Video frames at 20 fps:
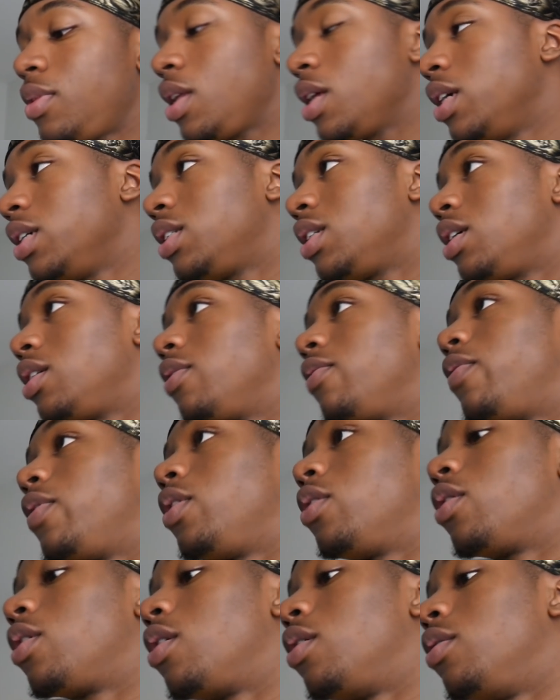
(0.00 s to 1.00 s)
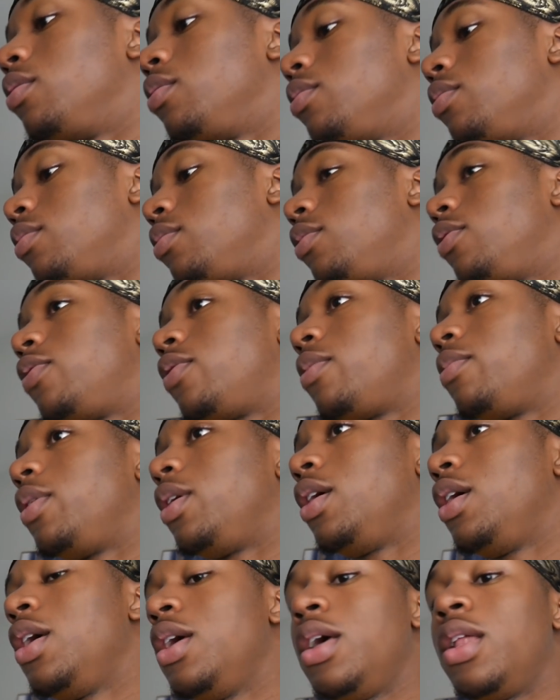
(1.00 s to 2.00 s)
That's the end of the video though. You feel
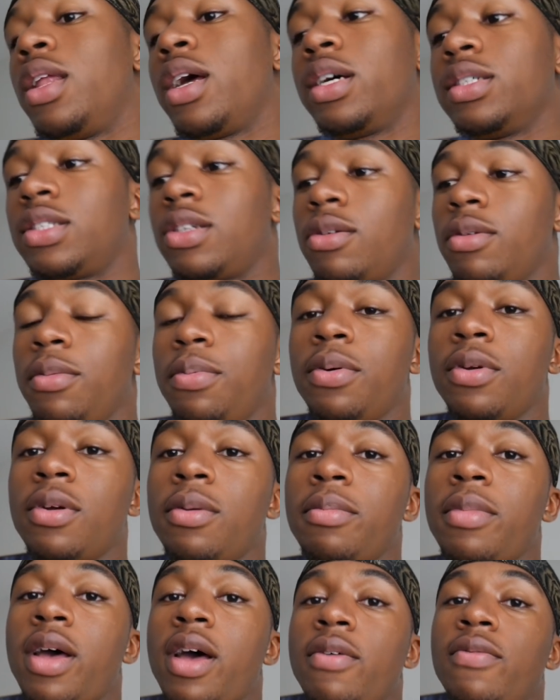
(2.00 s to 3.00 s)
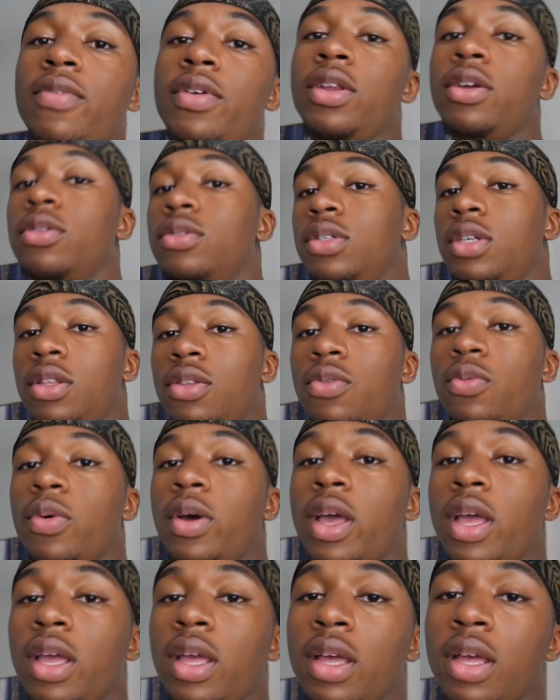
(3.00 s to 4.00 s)
me? Like I said, we put on mad videos either
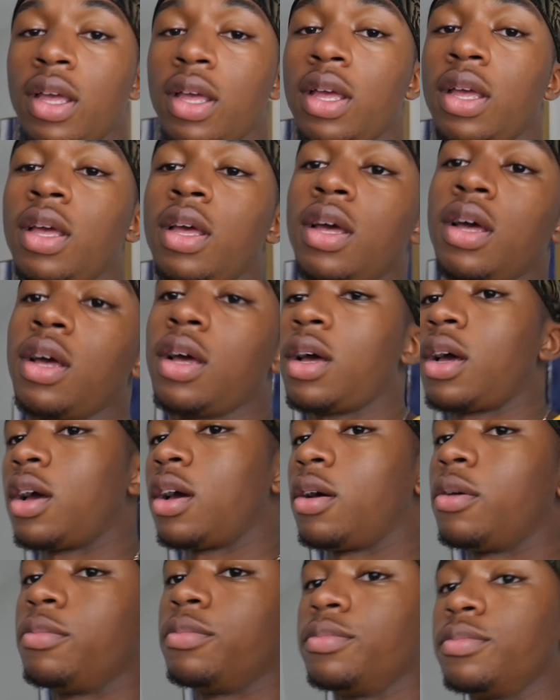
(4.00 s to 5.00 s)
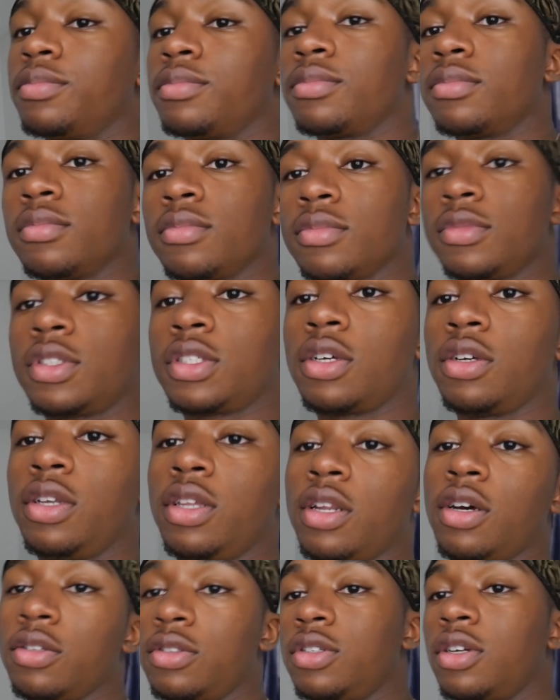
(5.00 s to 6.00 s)
way. Um, so, you
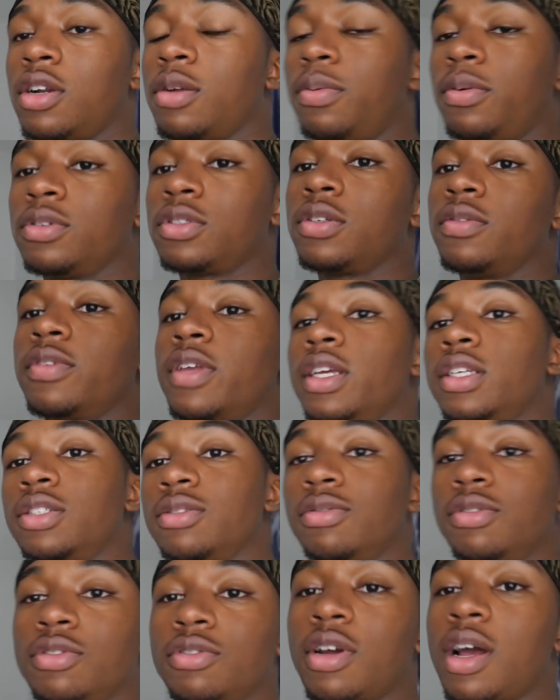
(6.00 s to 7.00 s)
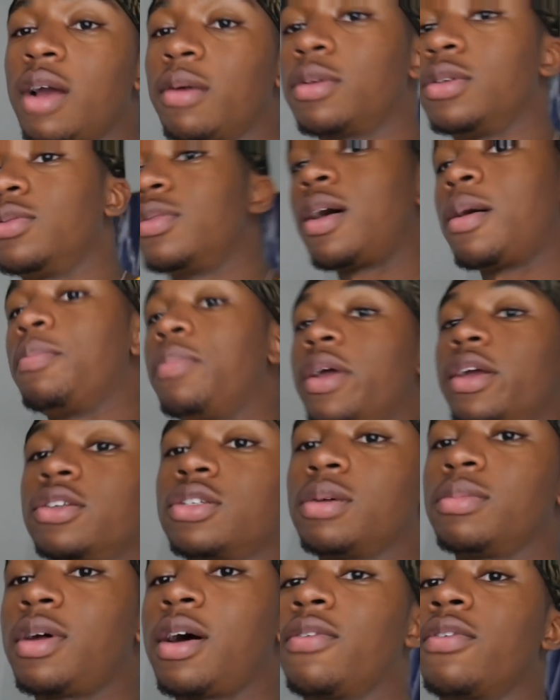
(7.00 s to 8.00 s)
know, turn post notifications, subscribe, because we got bangers
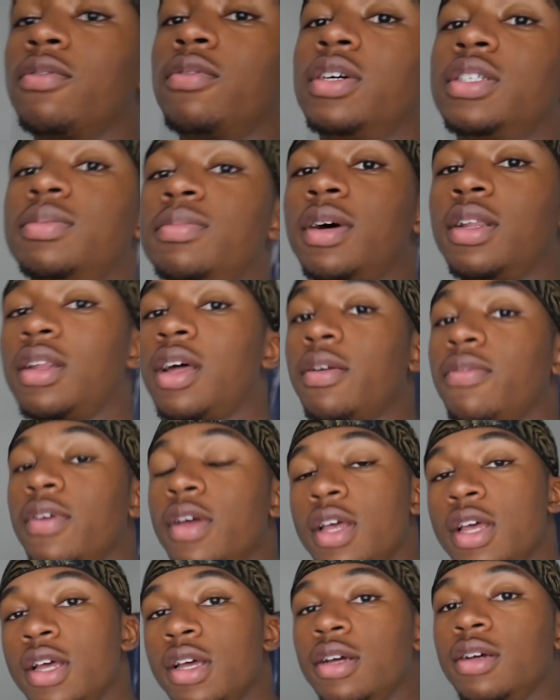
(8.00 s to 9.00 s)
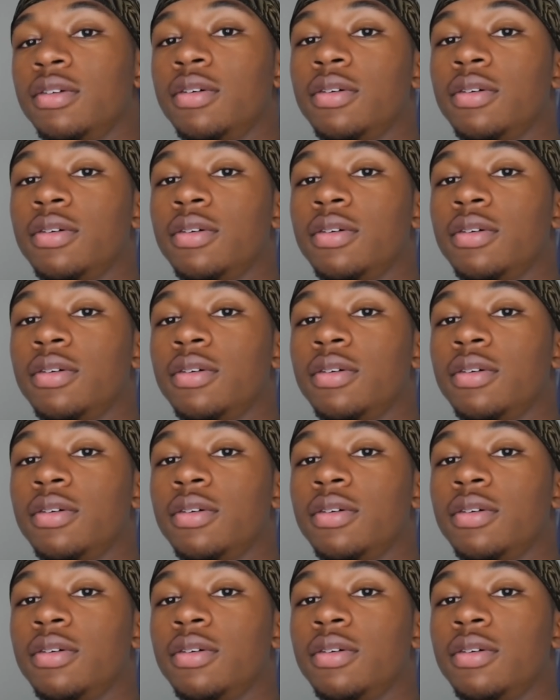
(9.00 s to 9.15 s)
coming out for the rest of my life.